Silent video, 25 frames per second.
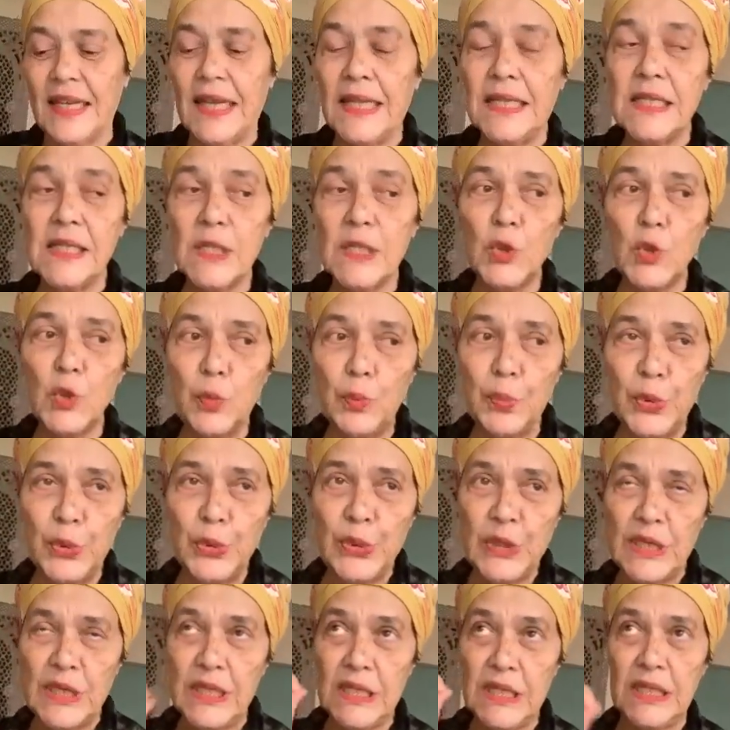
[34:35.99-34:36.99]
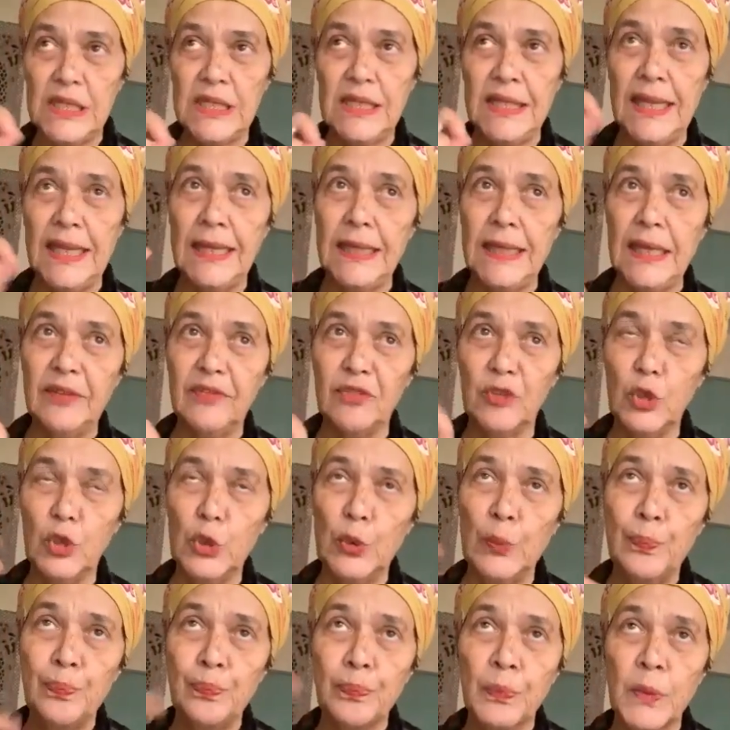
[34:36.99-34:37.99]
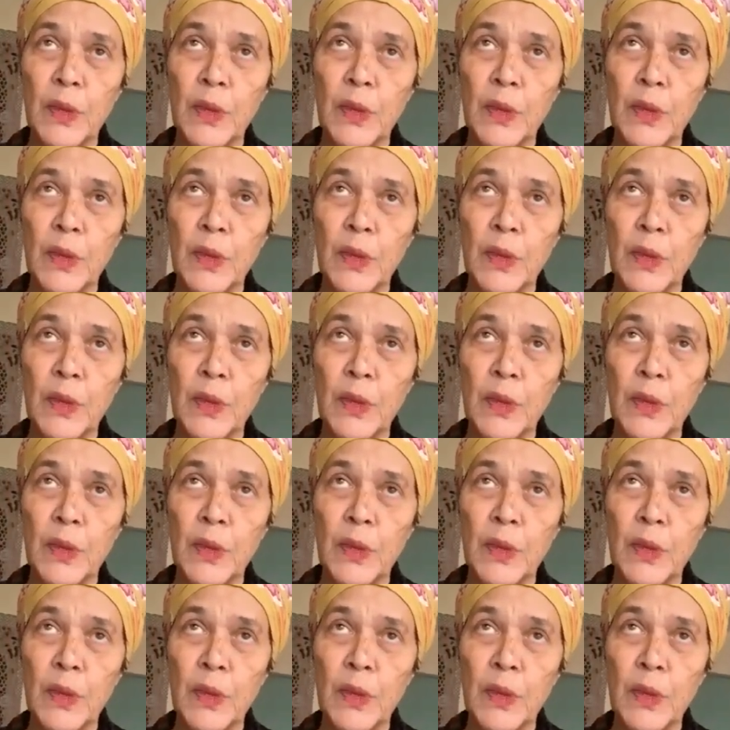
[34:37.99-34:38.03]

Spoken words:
And so the point is, then after